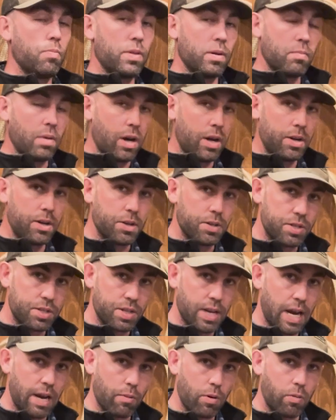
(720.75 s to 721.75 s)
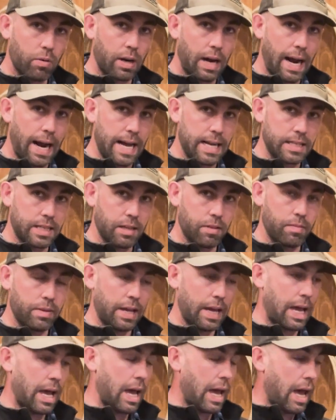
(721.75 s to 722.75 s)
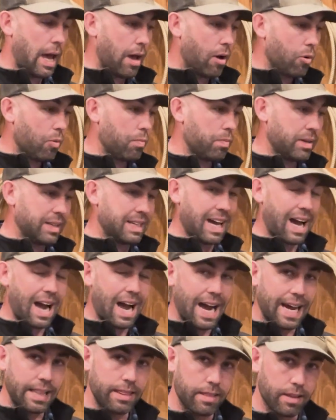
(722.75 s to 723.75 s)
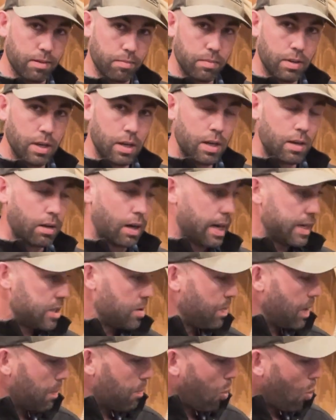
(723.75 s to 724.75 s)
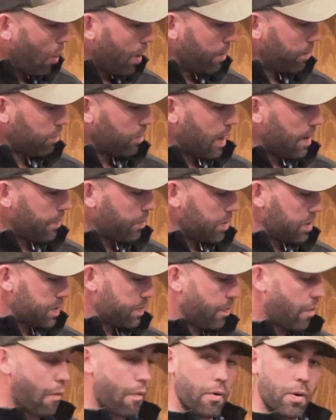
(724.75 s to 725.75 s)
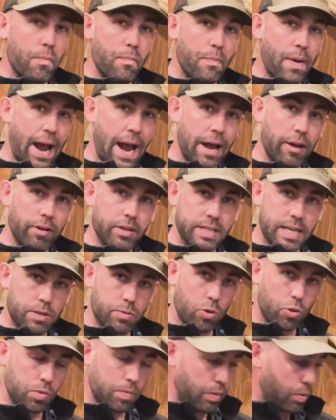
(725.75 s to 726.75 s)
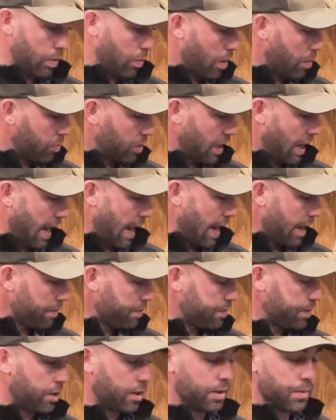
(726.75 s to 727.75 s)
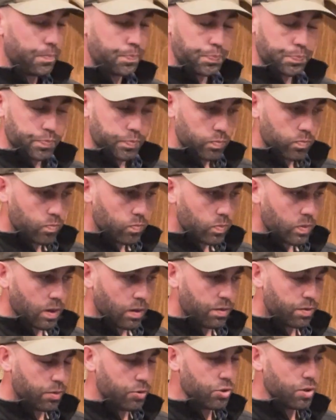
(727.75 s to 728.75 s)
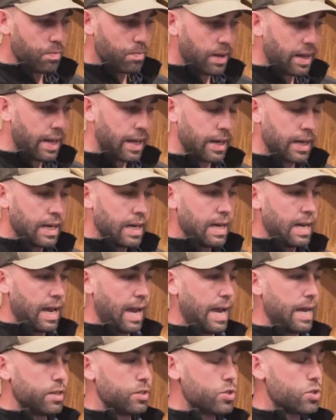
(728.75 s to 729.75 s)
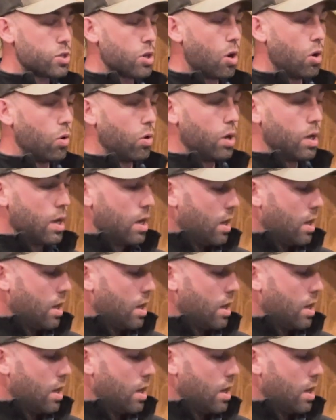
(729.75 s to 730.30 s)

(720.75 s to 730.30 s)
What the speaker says: them understand what we're asking them, to help guide them, right? To be a point of reference for their balance. That's ultimately what we're after through the bit. And so